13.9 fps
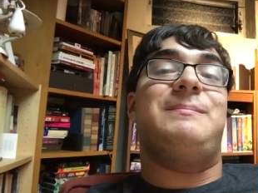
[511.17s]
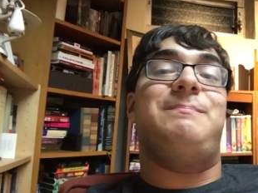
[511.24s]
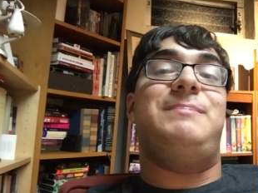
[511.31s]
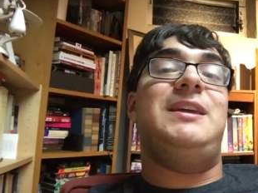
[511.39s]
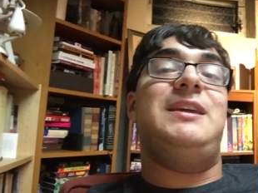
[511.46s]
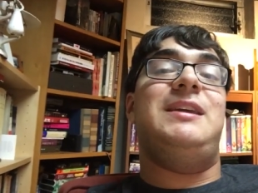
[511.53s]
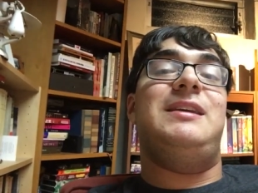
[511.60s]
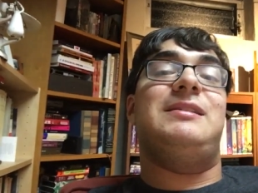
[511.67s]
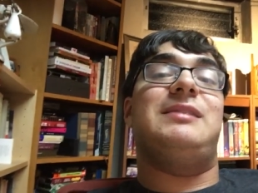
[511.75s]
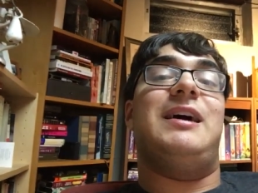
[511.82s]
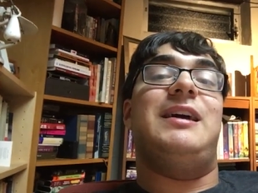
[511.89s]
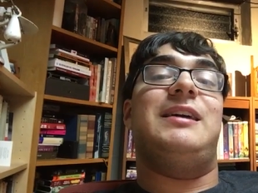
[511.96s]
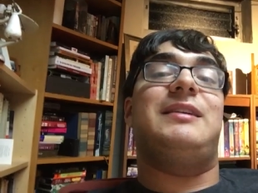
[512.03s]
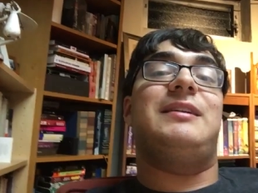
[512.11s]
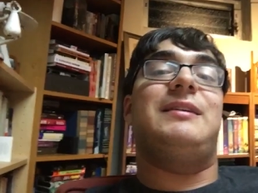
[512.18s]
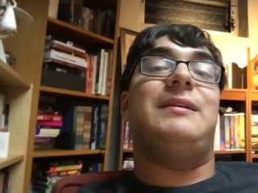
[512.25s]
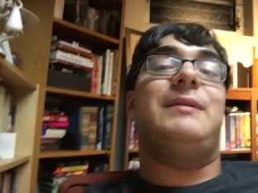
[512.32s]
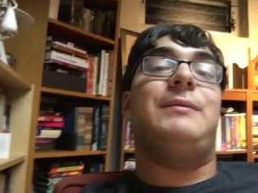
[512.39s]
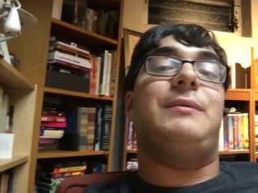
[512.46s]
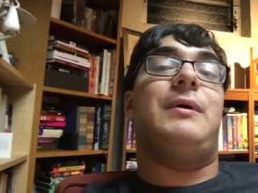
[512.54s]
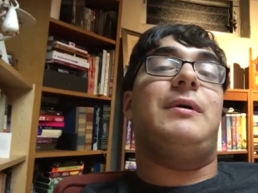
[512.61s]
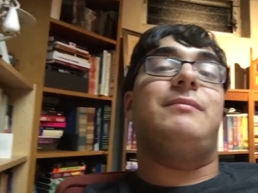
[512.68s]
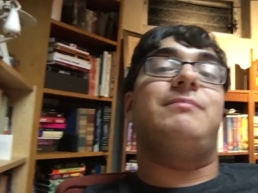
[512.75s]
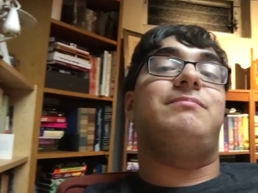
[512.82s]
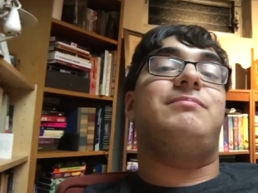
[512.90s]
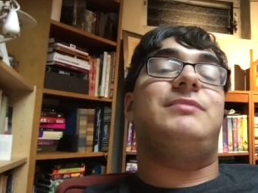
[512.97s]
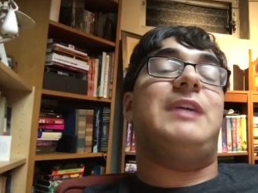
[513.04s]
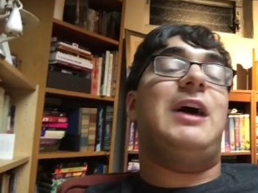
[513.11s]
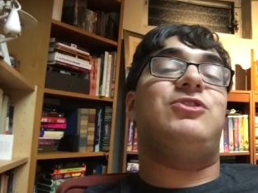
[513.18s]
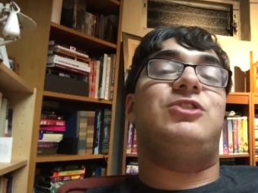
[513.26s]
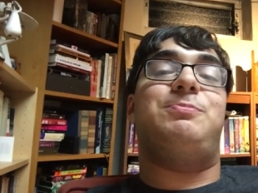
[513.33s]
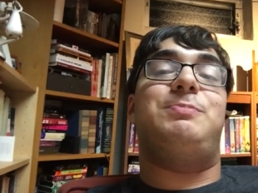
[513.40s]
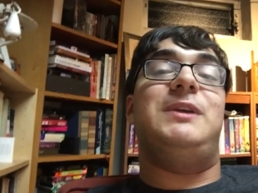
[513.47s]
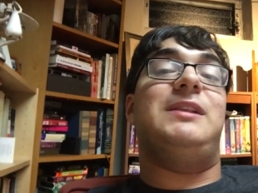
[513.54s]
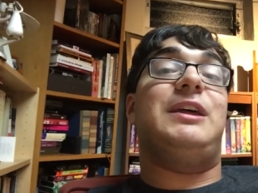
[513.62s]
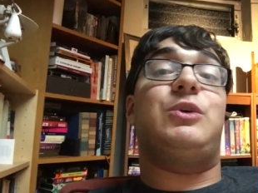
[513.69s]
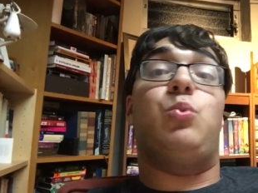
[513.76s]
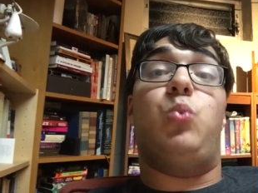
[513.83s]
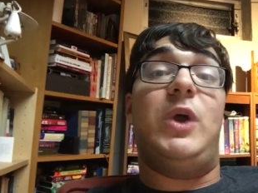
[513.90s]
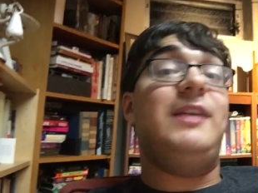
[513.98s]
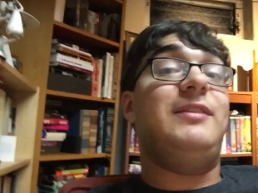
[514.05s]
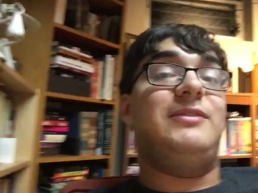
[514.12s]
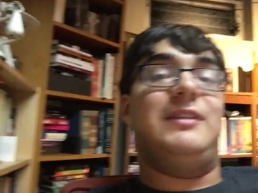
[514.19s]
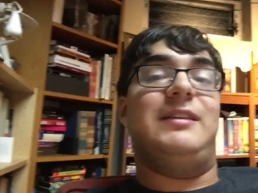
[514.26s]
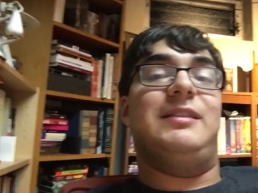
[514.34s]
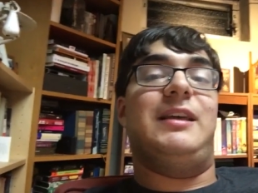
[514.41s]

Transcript: be like that would just be like wasted.